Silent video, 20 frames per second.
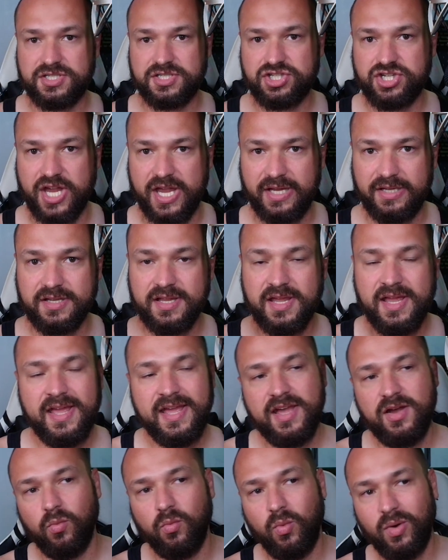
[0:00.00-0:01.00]
shade.
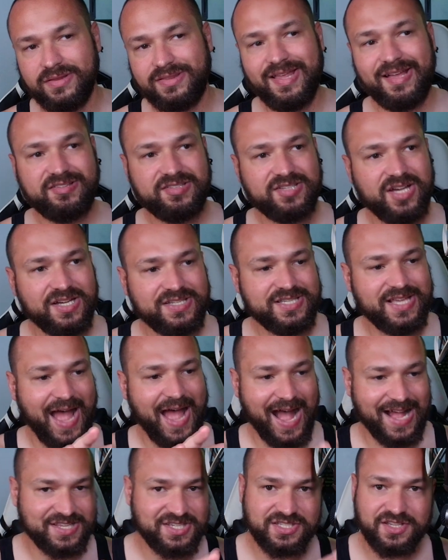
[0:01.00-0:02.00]
What that does, it
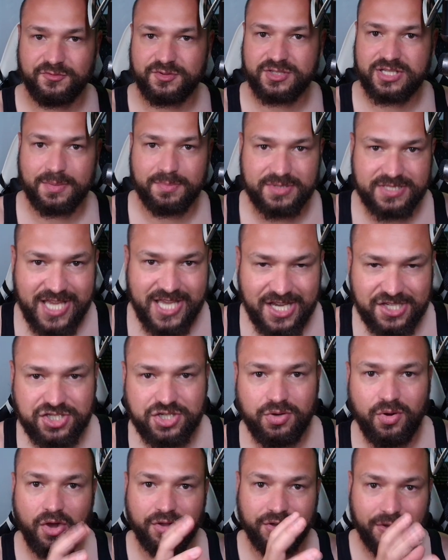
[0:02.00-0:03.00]
adds a different type of
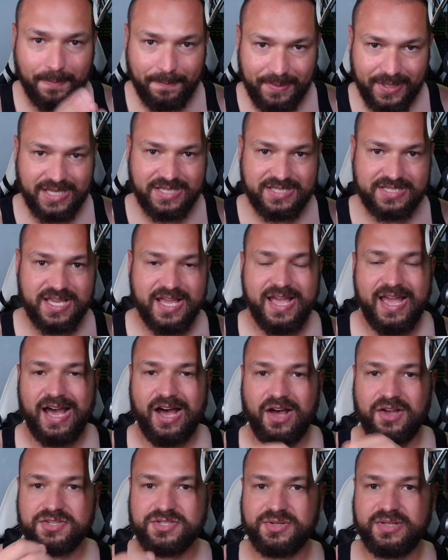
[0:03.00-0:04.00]
texture on the piece. It
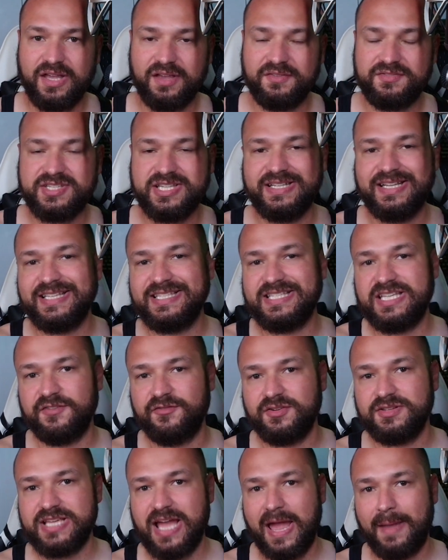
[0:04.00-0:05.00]
also gives it a
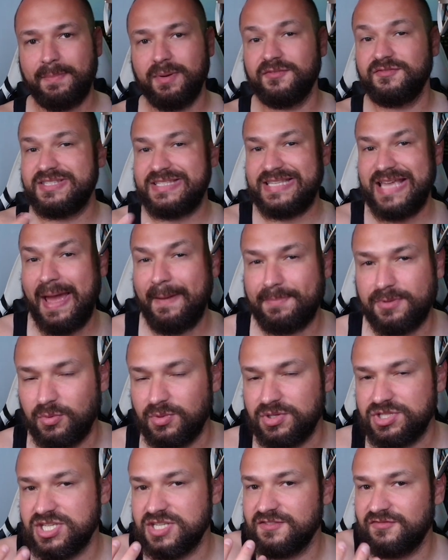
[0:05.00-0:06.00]
different type of depth,
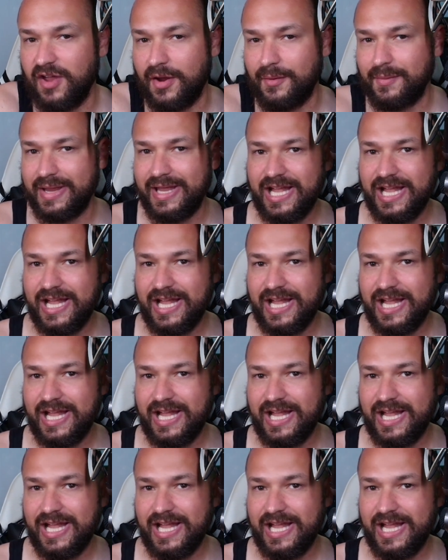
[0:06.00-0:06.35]
which is very